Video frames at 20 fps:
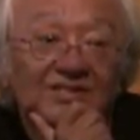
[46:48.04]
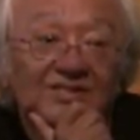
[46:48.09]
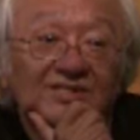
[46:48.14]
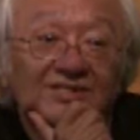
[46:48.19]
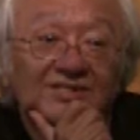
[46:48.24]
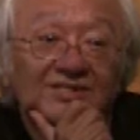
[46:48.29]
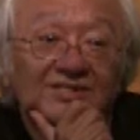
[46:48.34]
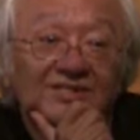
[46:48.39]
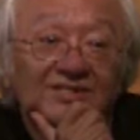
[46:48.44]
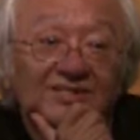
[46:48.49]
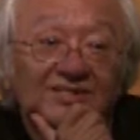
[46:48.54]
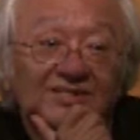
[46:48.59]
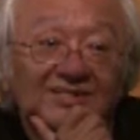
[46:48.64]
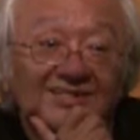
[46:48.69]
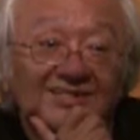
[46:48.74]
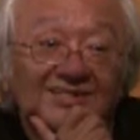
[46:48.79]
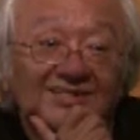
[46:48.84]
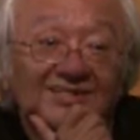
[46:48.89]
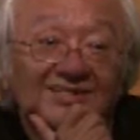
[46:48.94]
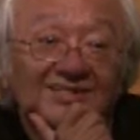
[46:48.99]
putting his
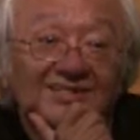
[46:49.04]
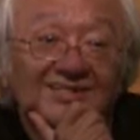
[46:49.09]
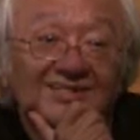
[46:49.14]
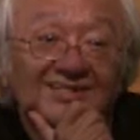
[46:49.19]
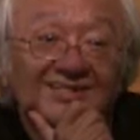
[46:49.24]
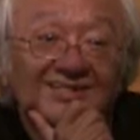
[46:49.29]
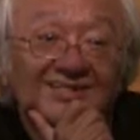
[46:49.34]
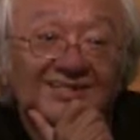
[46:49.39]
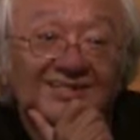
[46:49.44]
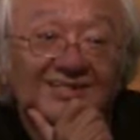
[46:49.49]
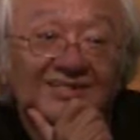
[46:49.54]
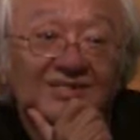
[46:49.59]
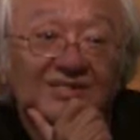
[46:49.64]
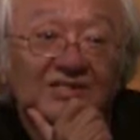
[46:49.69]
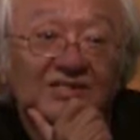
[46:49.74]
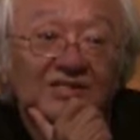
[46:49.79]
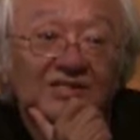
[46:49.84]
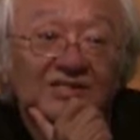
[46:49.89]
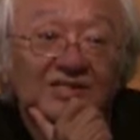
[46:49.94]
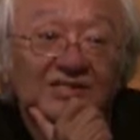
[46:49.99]
paintbrush and
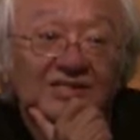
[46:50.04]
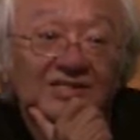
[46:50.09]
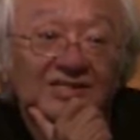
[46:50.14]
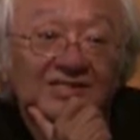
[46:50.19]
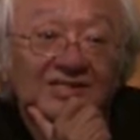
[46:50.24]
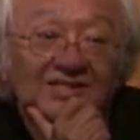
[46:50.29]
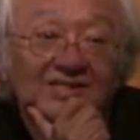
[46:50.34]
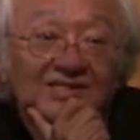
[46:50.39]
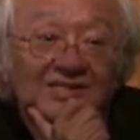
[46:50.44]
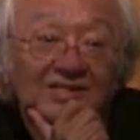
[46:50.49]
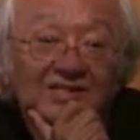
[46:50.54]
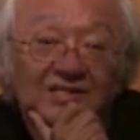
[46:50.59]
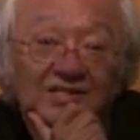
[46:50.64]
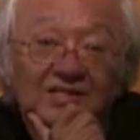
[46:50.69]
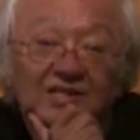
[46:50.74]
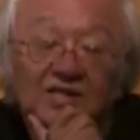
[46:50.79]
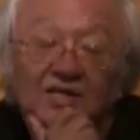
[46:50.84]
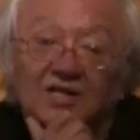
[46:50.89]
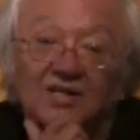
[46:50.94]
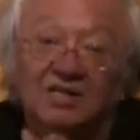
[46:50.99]
slamming it on.
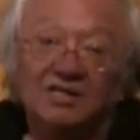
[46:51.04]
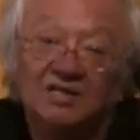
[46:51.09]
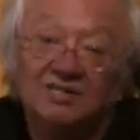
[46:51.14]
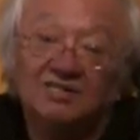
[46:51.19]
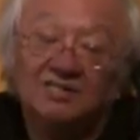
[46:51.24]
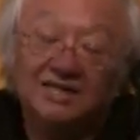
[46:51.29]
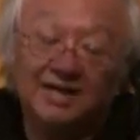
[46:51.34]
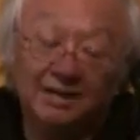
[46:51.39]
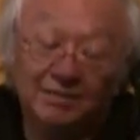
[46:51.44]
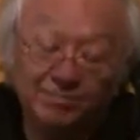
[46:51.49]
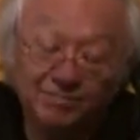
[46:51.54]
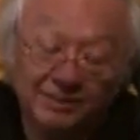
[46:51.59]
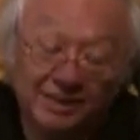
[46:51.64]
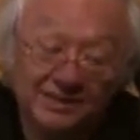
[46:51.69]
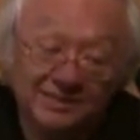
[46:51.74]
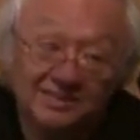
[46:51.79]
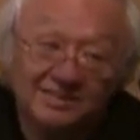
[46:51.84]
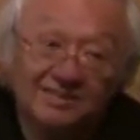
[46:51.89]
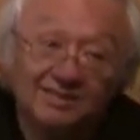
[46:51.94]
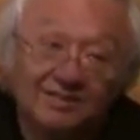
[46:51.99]
The yep,
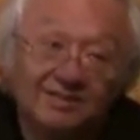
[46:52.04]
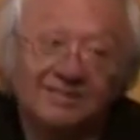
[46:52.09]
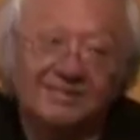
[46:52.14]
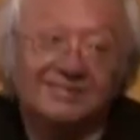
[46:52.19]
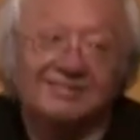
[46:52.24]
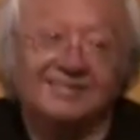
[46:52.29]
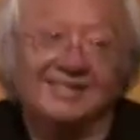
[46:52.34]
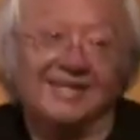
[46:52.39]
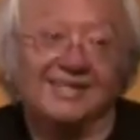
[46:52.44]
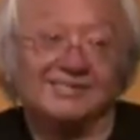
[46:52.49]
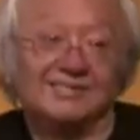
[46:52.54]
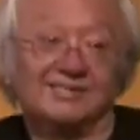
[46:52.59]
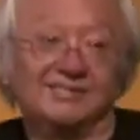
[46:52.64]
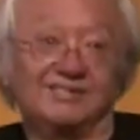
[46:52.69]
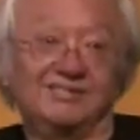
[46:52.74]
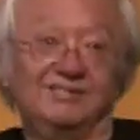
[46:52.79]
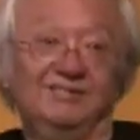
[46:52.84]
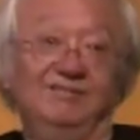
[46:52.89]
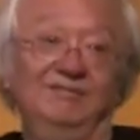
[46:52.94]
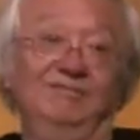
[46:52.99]
that's uh,
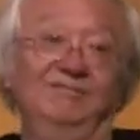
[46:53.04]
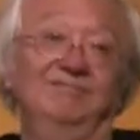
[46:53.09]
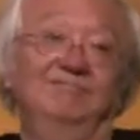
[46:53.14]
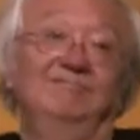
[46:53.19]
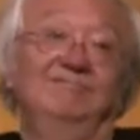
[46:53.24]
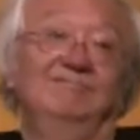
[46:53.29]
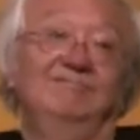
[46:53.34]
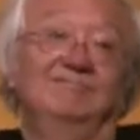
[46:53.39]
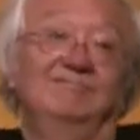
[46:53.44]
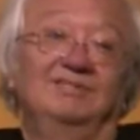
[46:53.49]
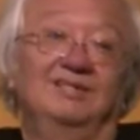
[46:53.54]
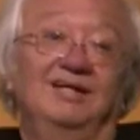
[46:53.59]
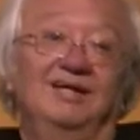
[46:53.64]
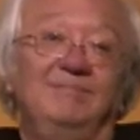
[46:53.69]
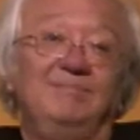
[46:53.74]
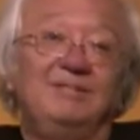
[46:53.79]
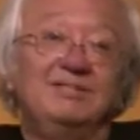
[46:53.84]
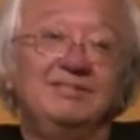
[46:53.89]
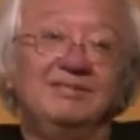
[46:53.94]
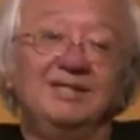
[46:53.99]
that's.
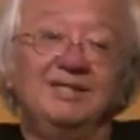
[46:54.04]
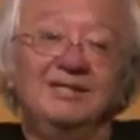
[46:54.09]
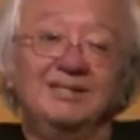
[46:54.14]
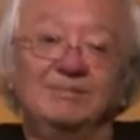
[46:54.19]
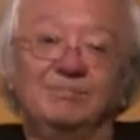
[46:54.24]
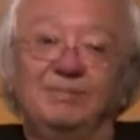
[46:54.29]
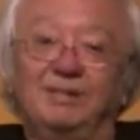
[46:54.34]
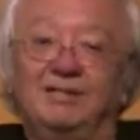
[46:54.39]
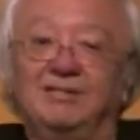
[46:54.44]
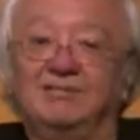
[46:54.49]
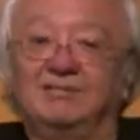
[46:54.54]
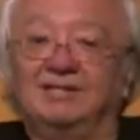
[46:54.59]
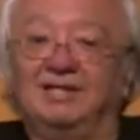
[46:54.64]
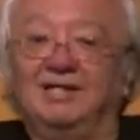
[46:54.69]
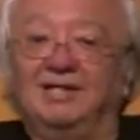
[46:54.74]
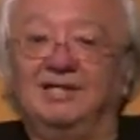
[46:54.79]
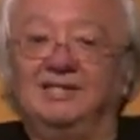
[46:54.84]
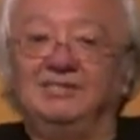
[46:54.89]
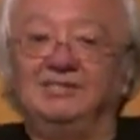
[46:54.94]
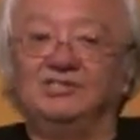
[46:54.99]
I mean, think about
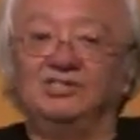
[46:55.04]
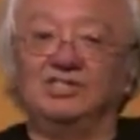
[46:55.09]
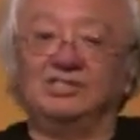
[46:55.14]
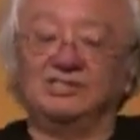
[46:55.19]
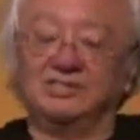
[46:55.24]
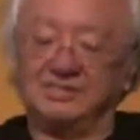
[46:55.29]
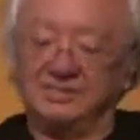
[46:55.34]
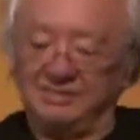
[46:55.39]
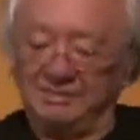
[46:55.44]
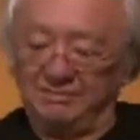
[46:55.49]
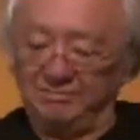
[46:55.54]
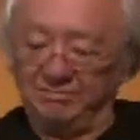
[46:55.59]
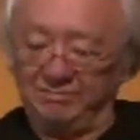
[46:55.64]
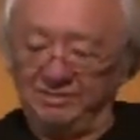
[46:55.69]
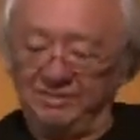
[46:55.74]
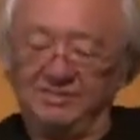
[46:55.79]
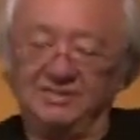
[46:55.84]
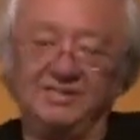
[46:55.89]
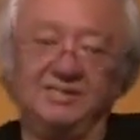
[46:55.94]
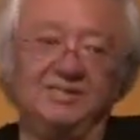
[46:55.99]
that. He just he,
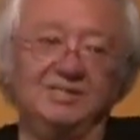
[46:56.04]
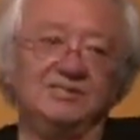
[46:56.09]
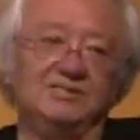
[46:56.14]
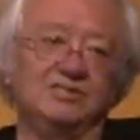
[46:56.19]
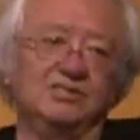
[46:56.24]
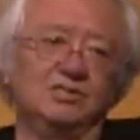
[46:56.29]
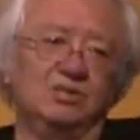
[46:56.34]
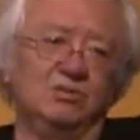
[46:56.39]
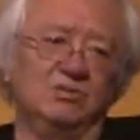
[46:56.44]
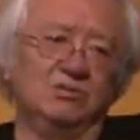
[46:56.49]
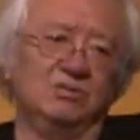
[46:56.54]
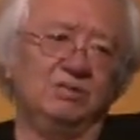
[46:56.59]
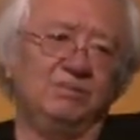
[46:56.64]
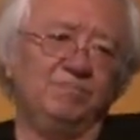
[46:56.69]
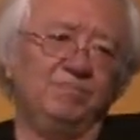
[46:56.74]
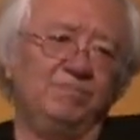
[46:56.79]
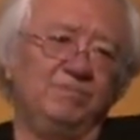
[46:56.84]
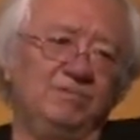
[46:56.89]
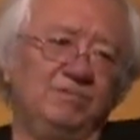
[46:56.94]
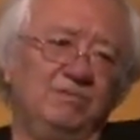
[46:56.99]
he did. He so he
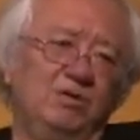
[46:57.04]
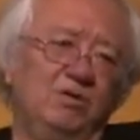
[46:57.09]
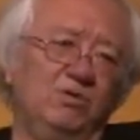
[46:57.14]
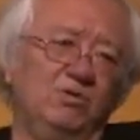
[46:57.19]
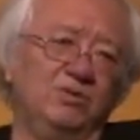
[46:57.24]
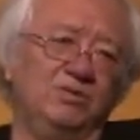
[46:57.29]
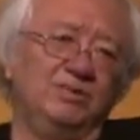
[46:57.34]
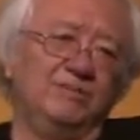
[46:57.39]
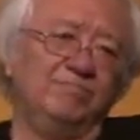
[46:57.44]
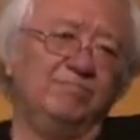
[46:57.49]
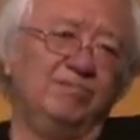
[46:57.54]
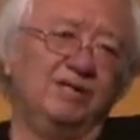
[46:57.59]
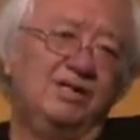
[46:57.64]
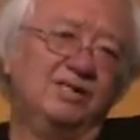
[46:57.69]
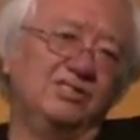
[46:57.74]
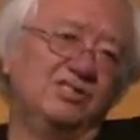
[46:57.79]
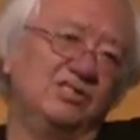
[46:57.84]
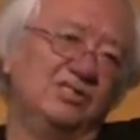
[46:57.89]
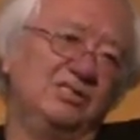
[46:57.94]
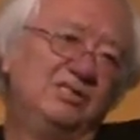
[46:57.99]
loaded the
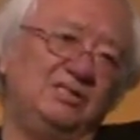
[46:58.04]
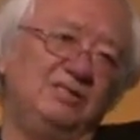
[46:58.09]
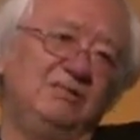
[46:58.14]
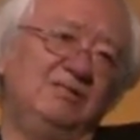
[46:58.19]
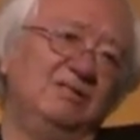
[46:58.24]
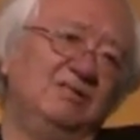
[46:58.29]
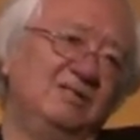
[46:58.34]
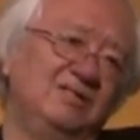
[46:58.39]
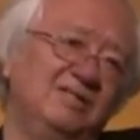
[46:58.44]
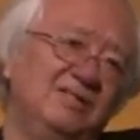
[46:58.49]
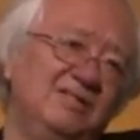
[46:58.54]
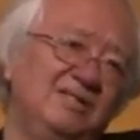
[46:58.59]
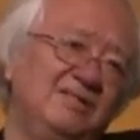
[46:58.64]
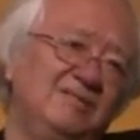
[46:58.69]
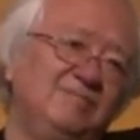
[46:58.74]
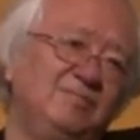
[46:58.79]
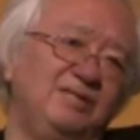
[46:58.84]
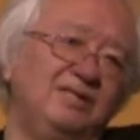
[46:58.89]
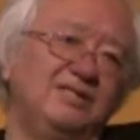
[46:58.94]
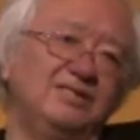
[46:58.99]
brush and he
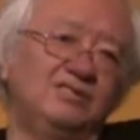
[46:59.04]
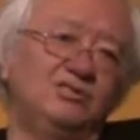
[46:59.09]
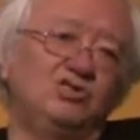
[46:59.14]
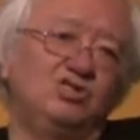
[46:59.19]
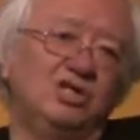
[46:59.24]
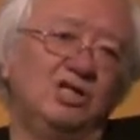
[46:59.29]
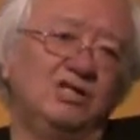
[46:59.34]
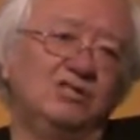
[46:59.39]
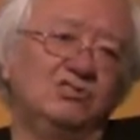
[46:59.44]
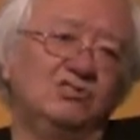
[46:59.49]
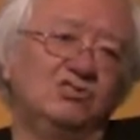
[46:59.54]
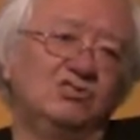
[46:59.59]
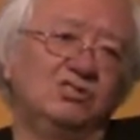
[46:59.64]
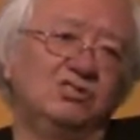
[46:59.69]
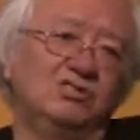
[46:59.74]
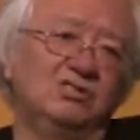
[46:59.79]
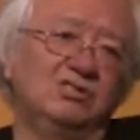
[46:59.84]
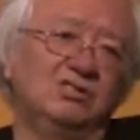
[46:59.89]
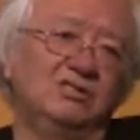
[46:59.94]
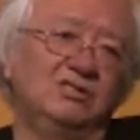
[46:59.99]
made a
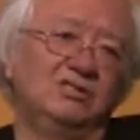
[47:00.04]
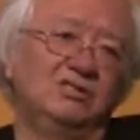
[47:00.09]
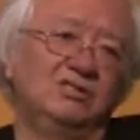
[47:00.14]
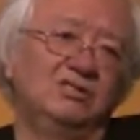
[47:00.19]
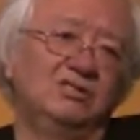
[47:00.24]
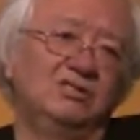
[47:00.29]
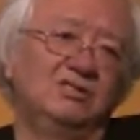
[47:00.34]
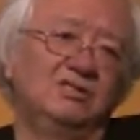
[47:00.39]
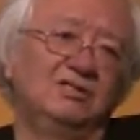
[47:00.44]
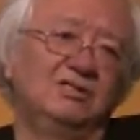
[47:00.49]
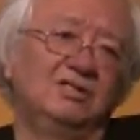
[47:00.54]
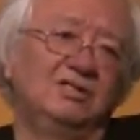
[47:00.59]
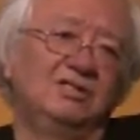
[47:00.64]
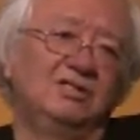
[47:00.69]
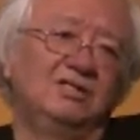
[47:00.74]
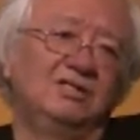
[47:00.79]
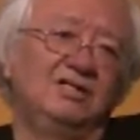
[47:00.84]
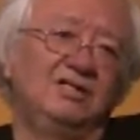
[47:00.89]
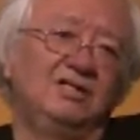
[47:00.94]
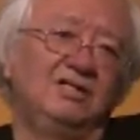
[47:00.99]
gesture
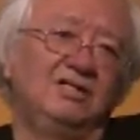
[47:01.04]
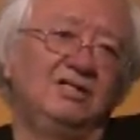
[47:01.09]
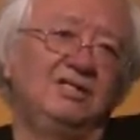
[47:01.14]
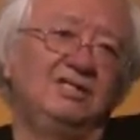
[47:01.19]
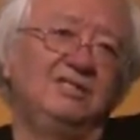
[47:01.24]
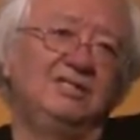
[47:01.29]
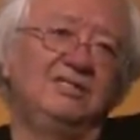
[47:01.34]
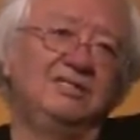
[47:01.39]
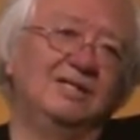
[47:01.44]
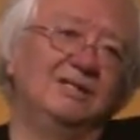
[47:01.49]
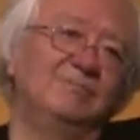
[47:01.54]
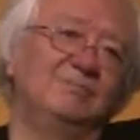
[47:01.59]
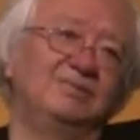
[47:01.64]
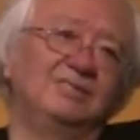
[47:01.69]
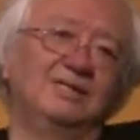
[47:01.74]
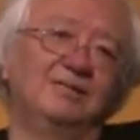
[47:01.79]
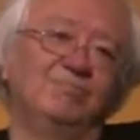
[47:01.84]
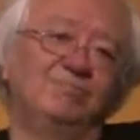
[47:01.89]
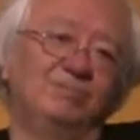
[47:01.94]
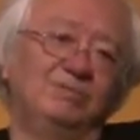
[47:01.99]
and he comes
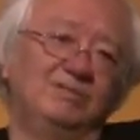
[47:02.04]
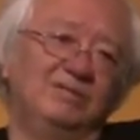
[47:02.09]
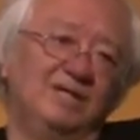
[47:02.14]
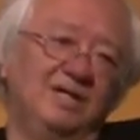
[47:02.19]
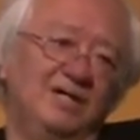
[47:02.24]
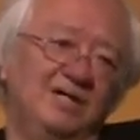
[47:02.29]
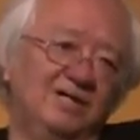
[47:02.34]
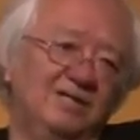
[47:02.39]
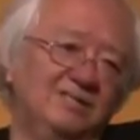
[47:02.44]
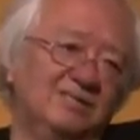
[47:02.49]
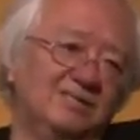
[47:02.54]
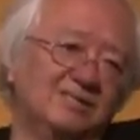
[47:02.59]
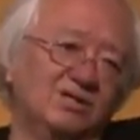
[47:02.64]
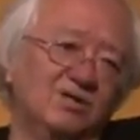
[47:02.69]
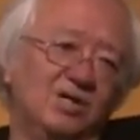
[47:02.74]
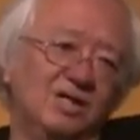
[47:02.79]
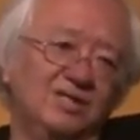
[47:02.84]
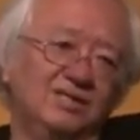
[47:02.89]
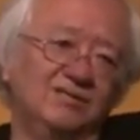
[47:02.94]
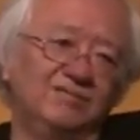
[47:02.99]
up with that. It's
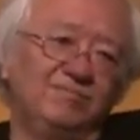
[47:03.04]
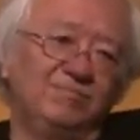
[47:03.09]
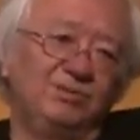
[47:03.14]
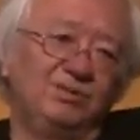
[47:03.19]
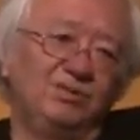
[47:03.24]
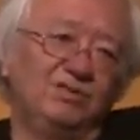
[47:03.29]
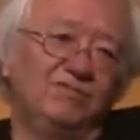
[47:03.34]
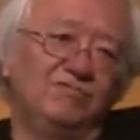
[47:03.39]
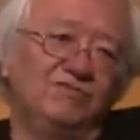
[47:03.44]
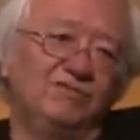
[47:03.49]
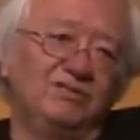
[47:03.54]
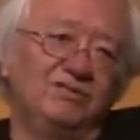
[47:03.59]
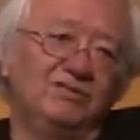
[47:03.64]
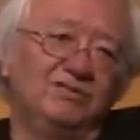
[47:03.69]
kind of beautiful in